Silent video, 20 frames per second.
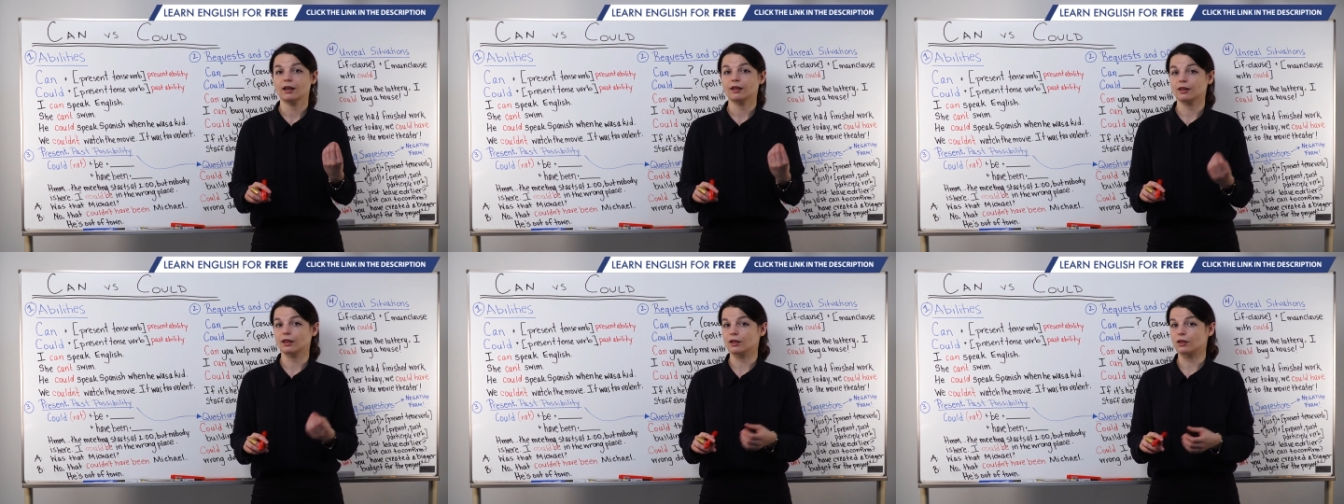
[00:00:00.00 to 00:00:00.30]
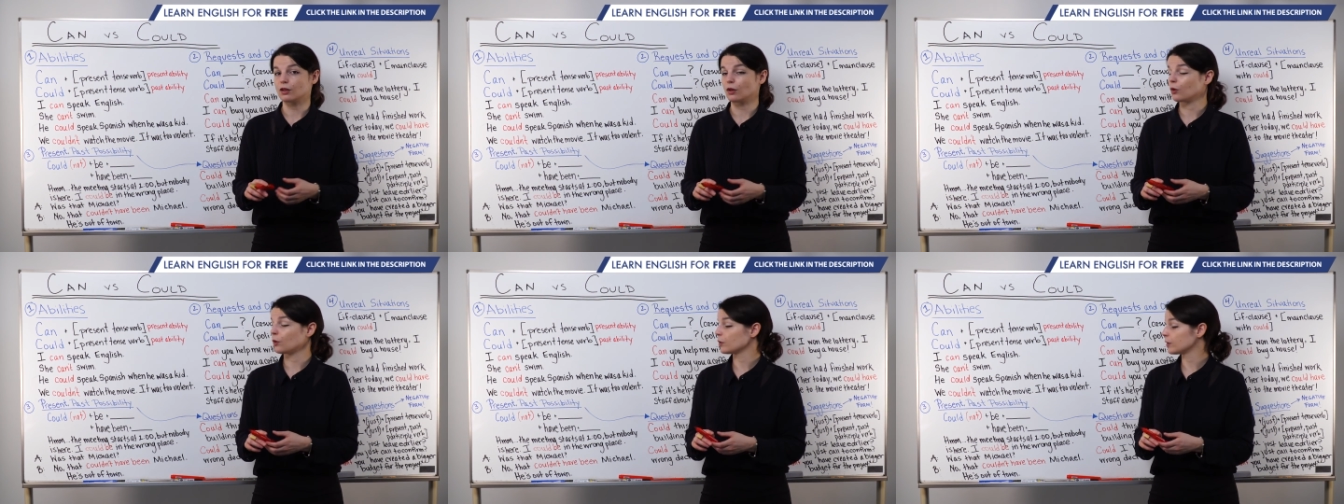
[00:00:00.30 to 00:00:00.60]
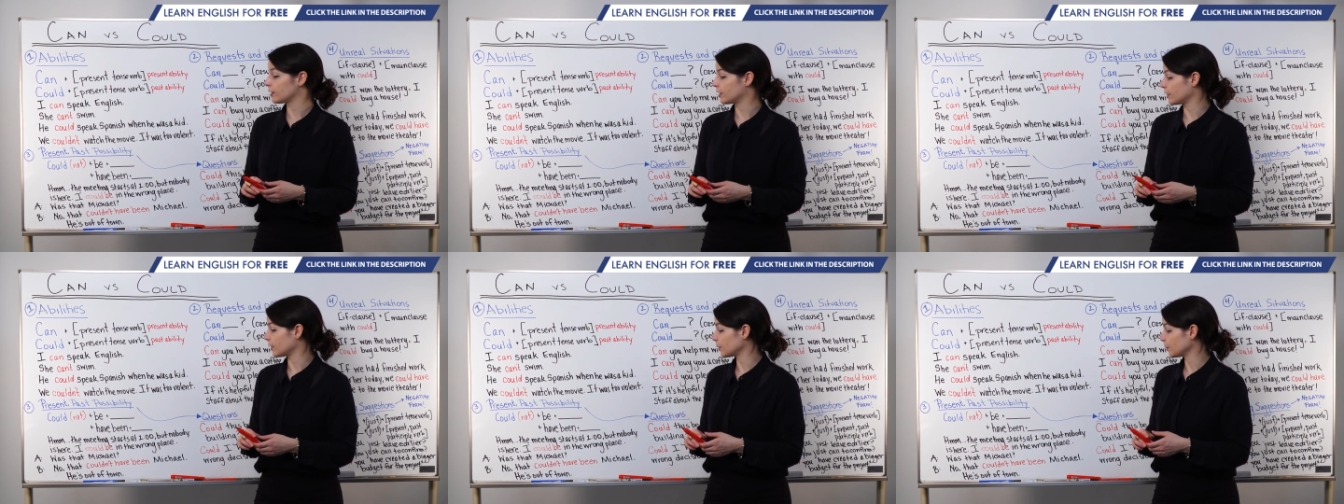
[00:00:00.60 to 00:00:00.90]
that use
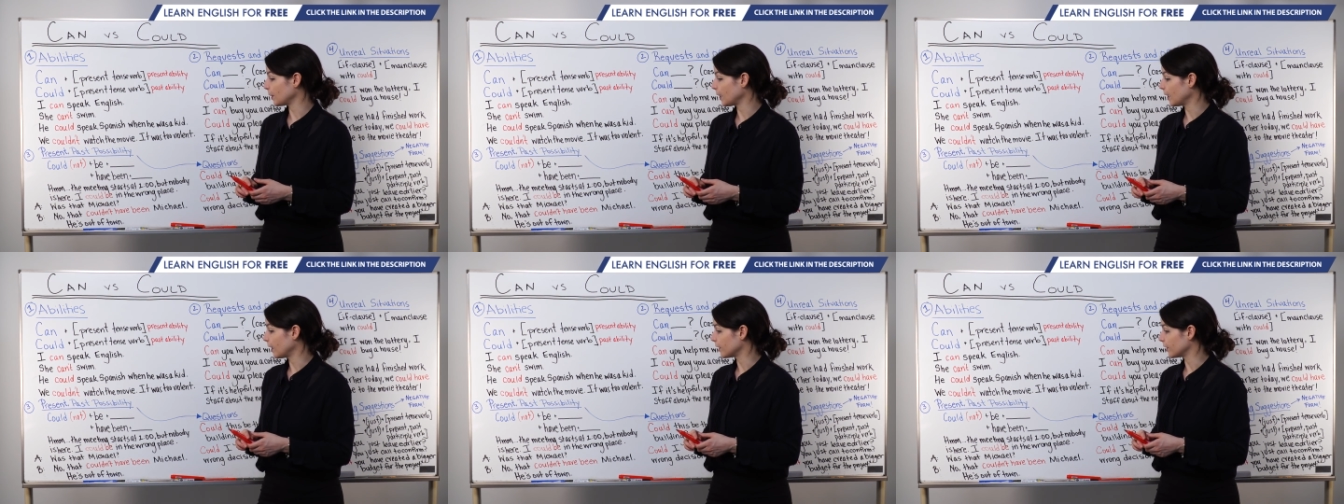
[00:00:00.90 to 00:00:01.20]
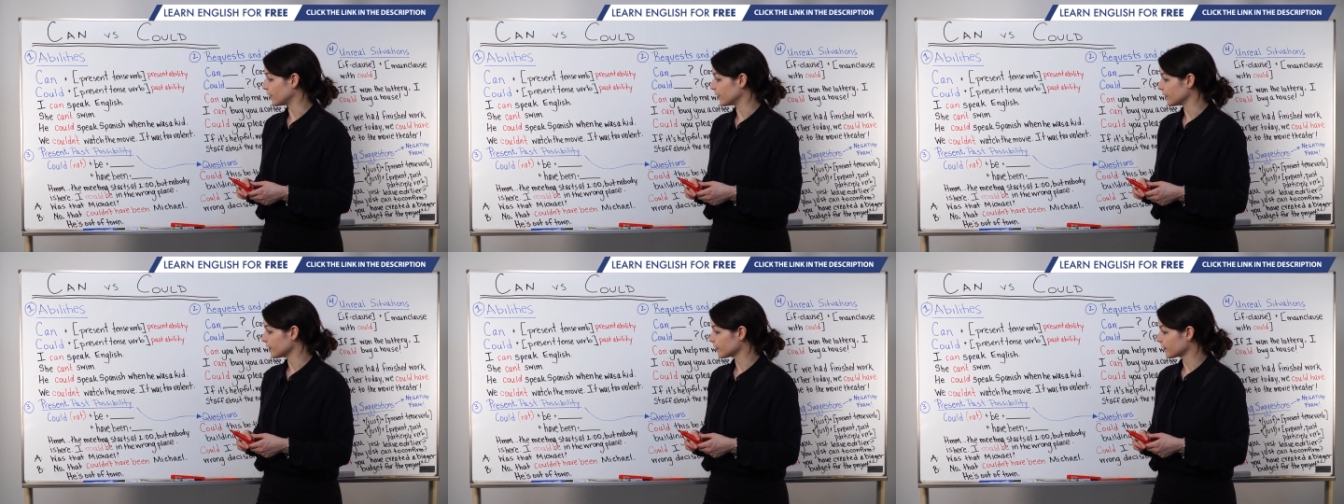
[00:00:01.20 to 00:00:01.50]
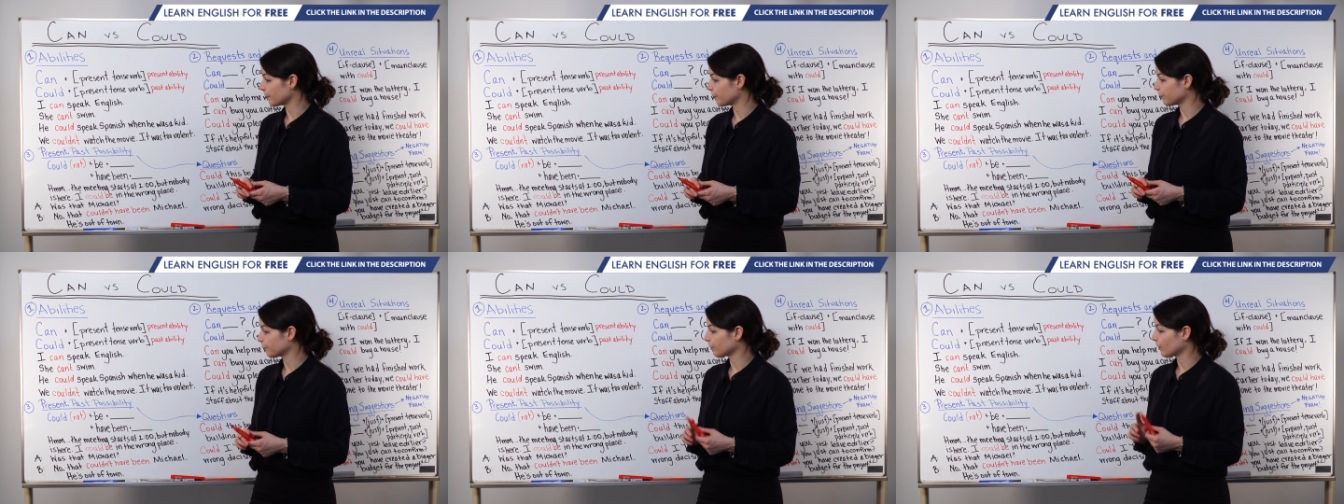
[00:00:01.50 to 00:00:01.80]
these patterns.
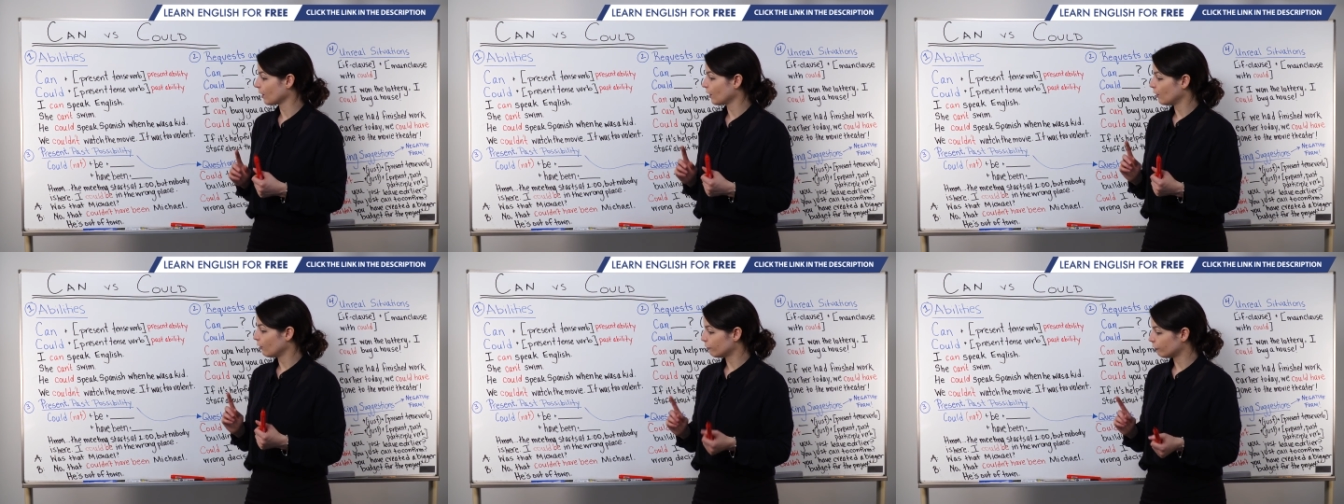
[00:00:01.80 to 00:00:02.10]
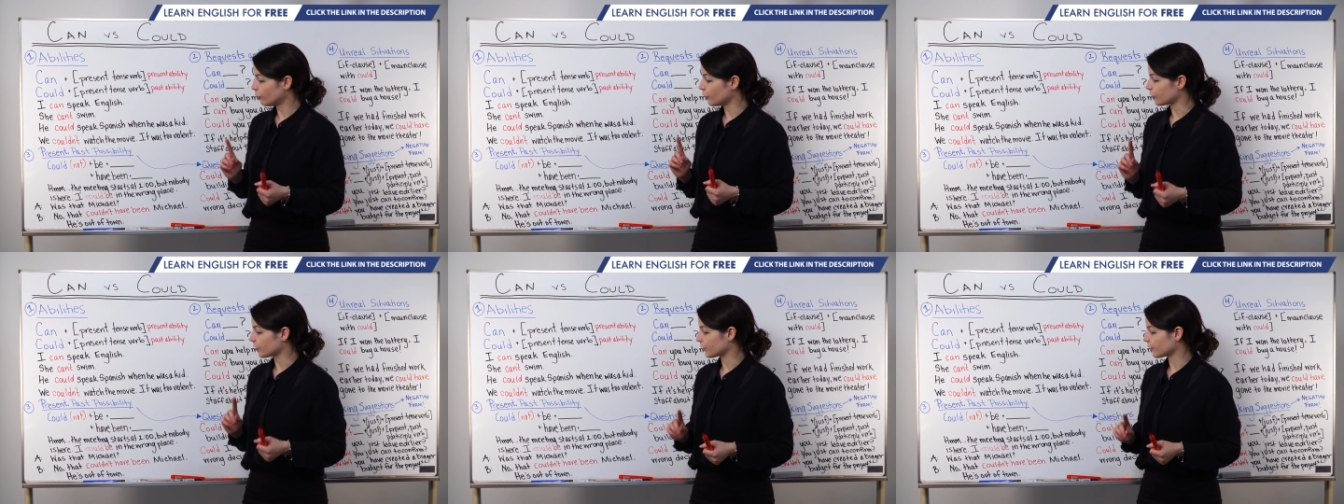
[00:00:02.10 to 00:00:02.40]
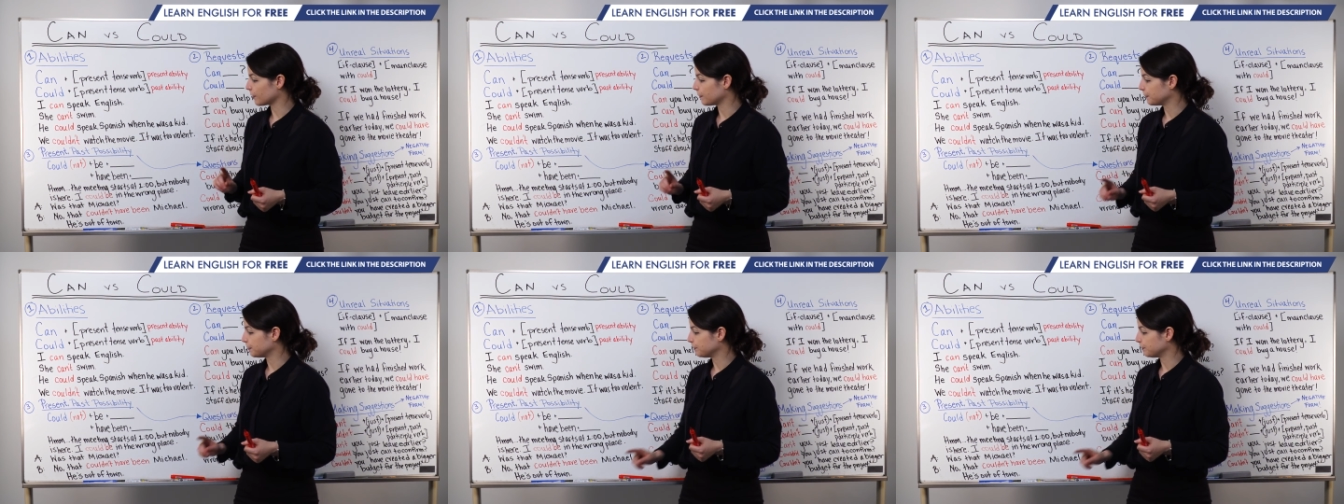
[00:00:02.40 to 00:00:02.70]
First,